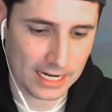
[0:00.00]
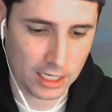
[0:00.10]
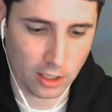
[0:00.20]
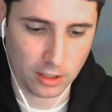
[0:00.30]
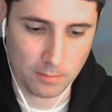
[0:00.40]
I
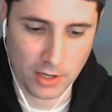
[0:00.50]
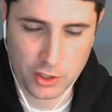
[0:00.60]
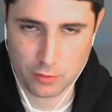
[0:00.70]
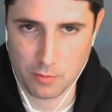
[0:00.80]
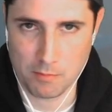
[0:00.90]
call it
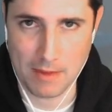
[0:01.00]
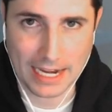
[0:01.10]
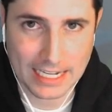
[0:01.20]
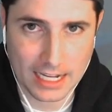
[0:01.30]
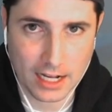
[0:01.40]
Mushroom
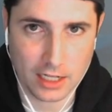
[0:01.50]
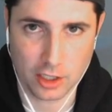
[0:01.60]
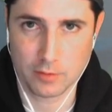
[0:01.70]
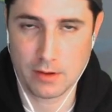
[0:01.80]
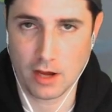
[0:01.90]
Mania, and
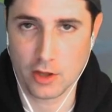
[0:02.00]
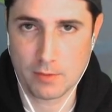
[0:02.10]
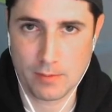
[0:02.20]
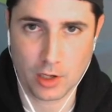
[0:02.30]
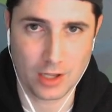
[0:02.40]
other
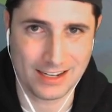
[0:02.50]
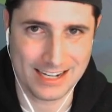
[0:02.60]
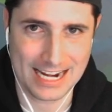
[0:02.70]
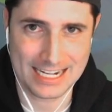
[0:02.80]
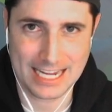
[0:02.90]
people call it
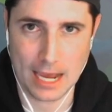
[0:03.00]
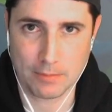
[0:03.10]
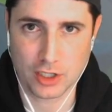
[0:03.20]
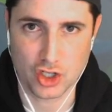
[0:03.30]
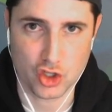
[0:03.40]
Nightcap
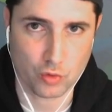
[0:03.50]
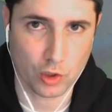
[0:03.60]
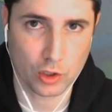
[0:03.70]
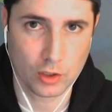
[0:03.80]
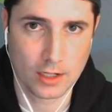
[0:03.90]

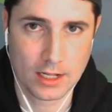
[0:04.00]
Control.